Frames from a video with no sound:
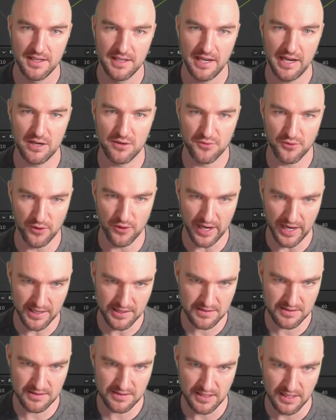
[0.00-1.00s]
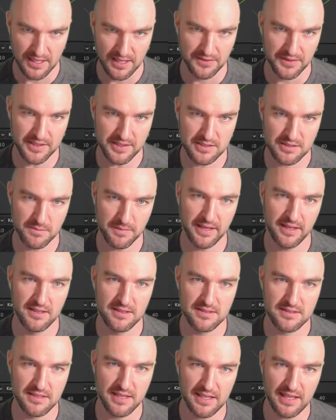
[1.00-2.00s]
And for us, this
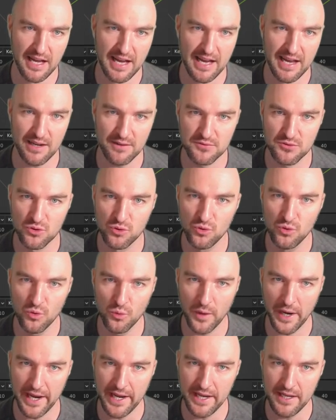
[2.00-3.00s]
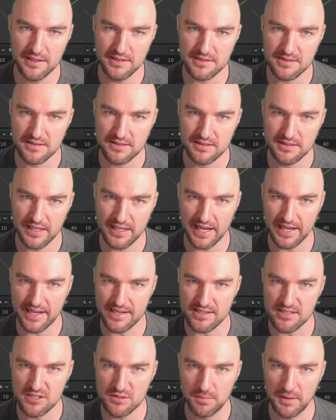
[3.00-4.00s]
means that I have 2 ways that I
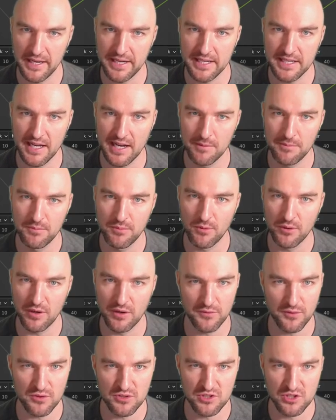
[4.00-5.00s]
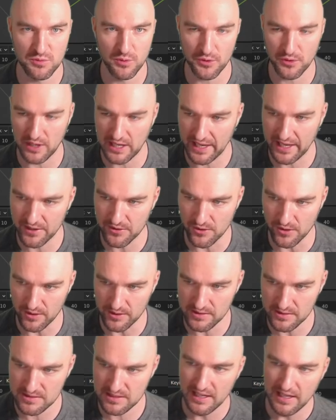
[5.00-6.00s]
can split up one of those
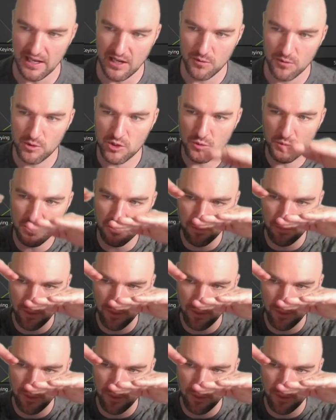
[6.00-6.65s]
quadrilaterals, which will